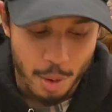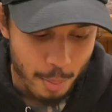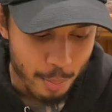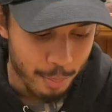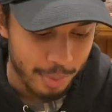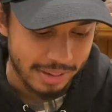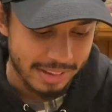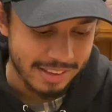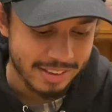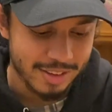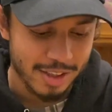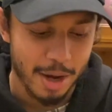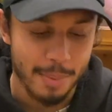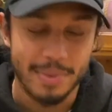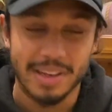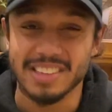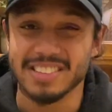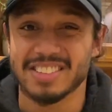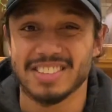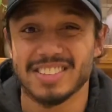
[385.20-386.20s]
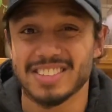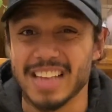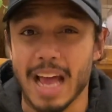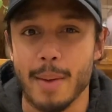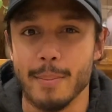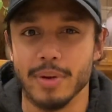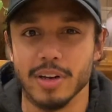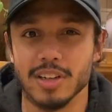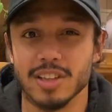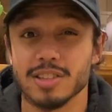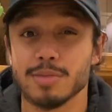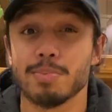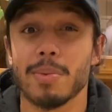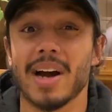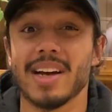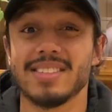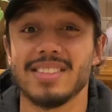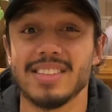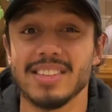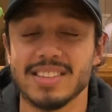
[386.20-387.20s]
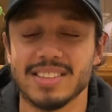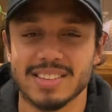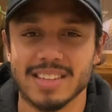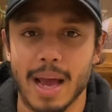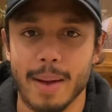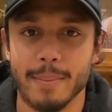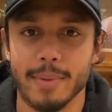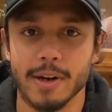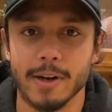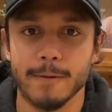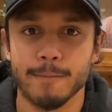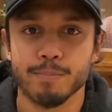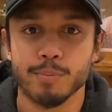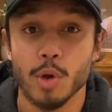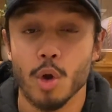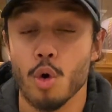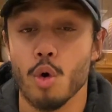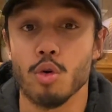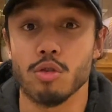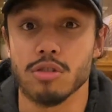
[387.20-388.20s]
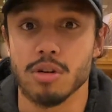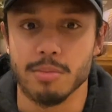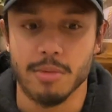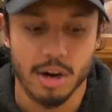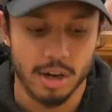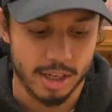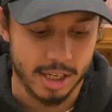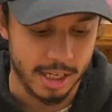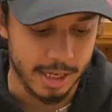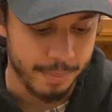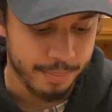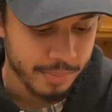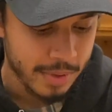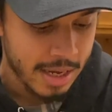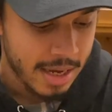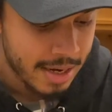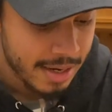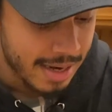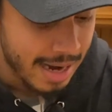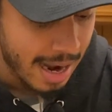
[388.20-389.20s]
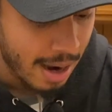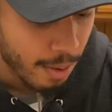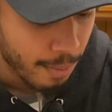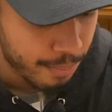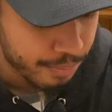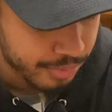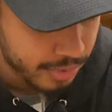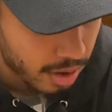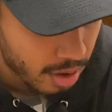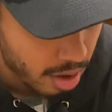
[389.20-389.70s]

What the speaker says: but this time it's salmon, spicy salmon uramaki. Now,